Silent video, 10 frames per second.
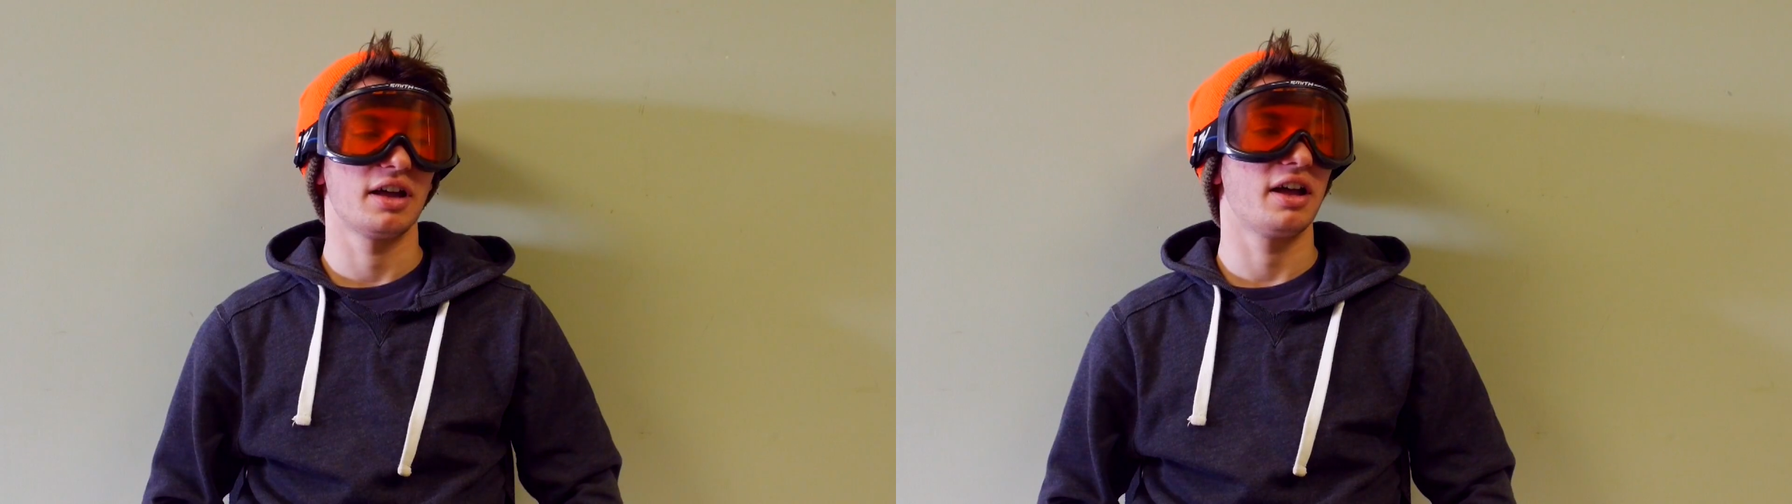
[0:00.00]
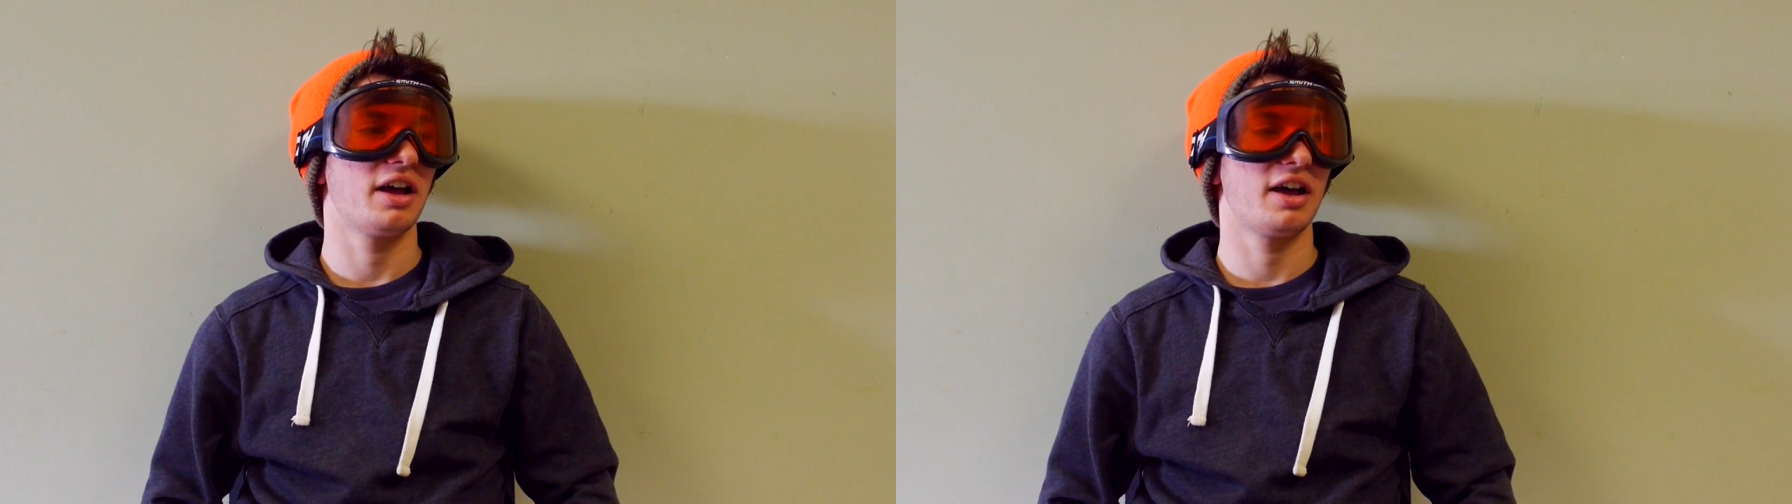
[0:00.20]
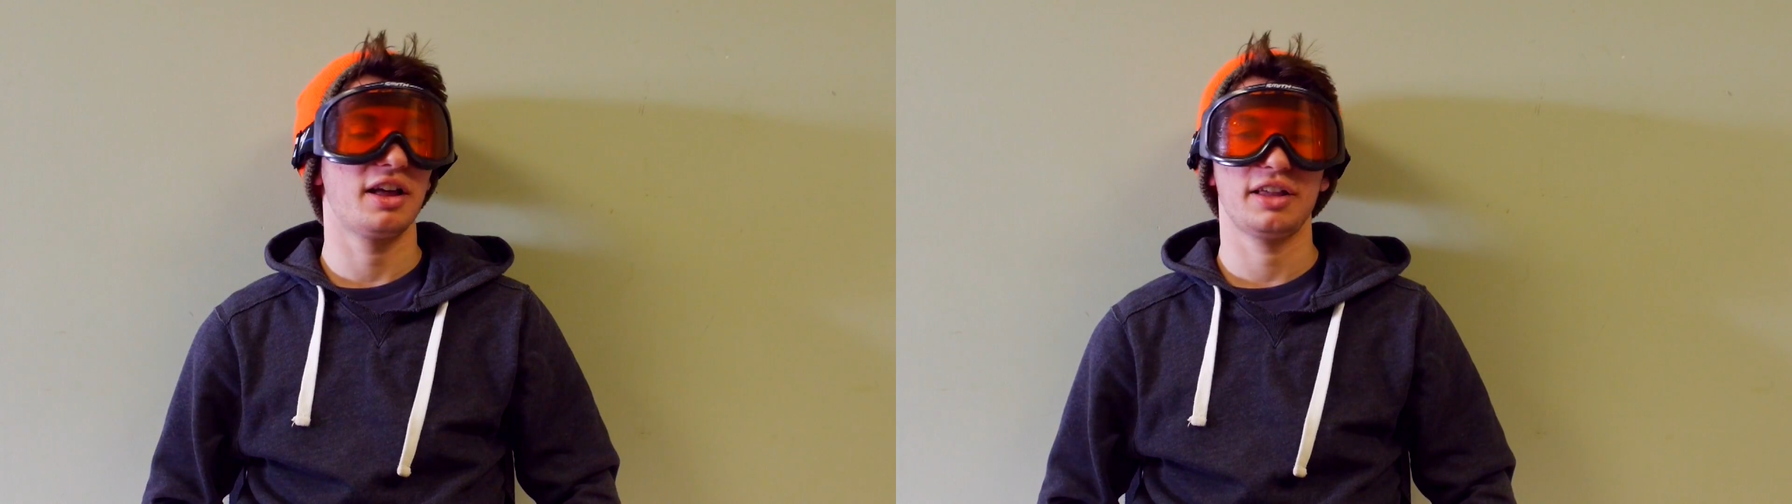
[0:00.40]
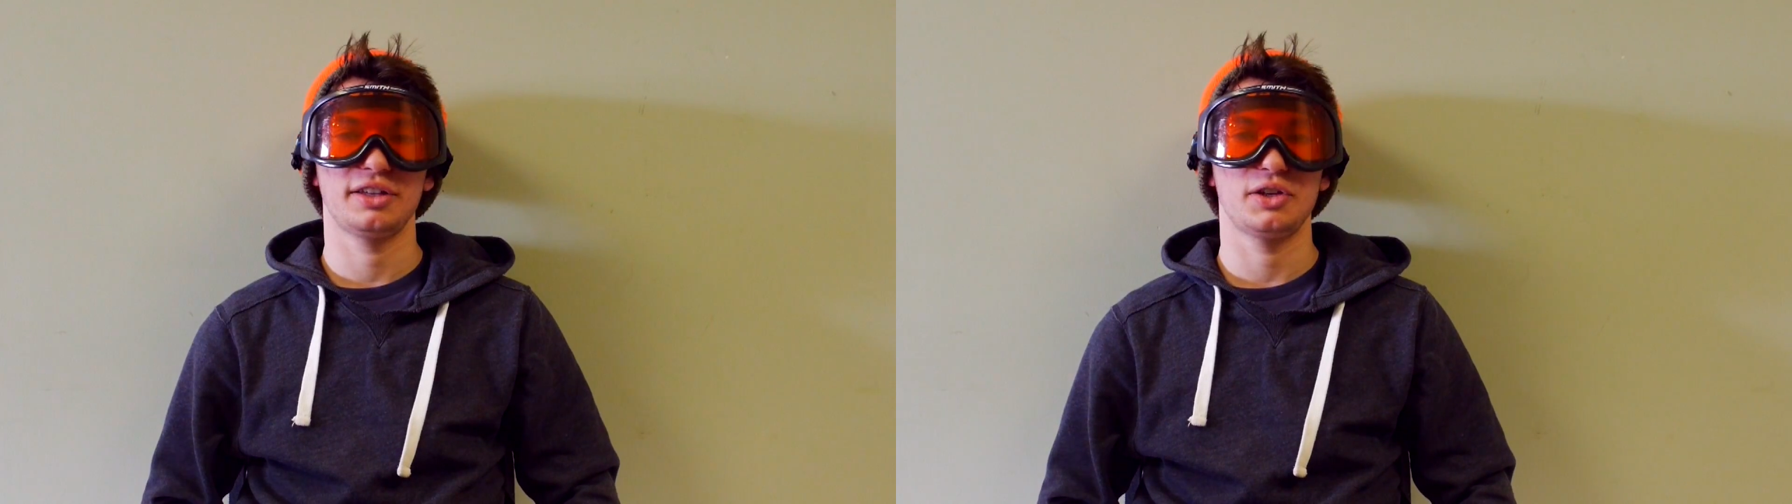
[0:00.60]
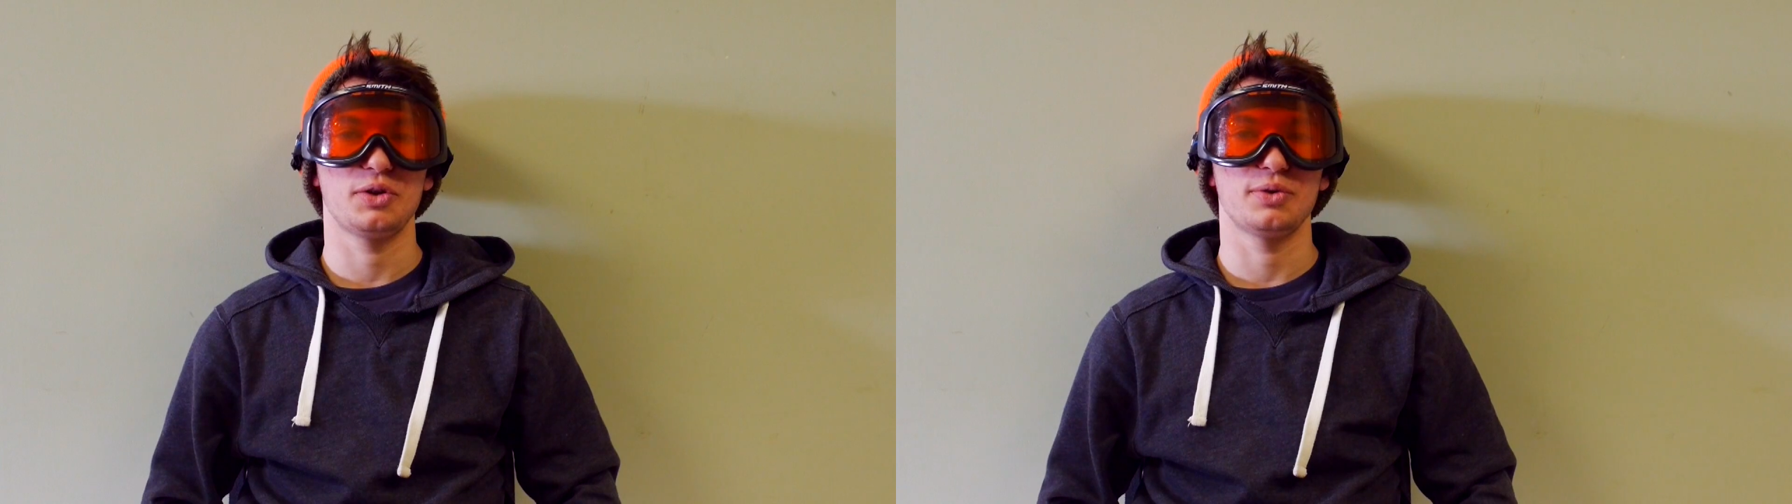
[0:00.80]
I
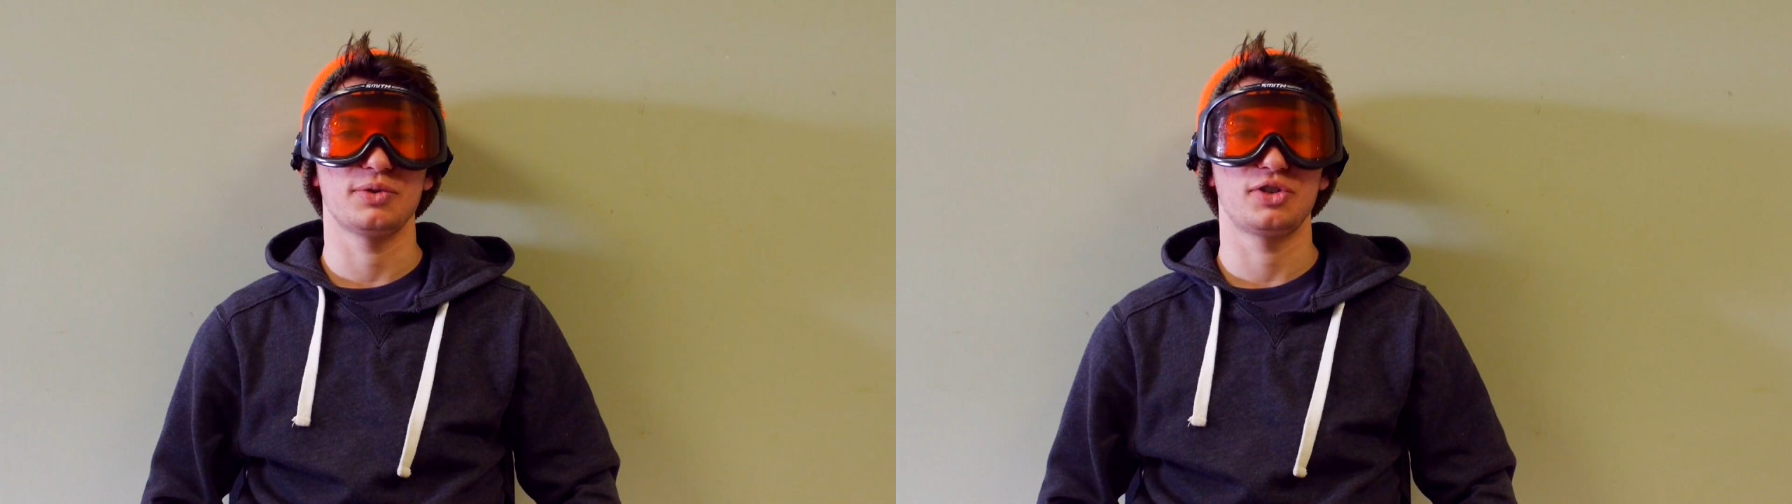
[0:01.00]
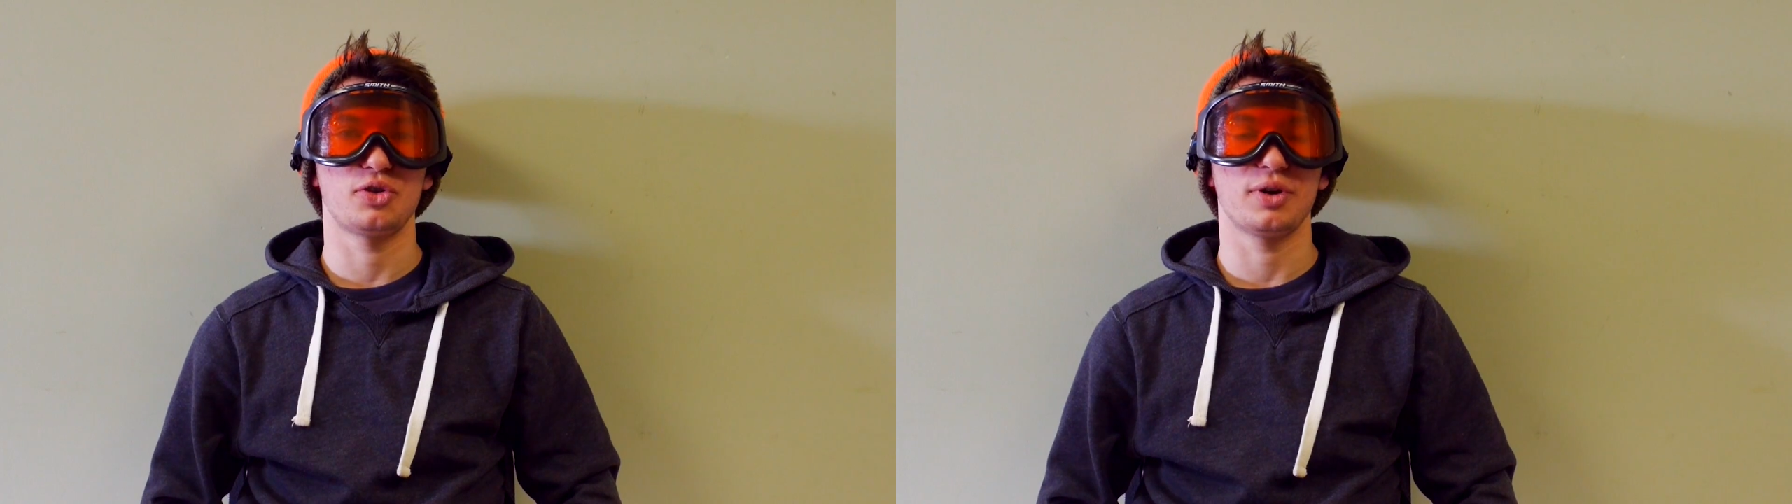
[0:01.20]
like to use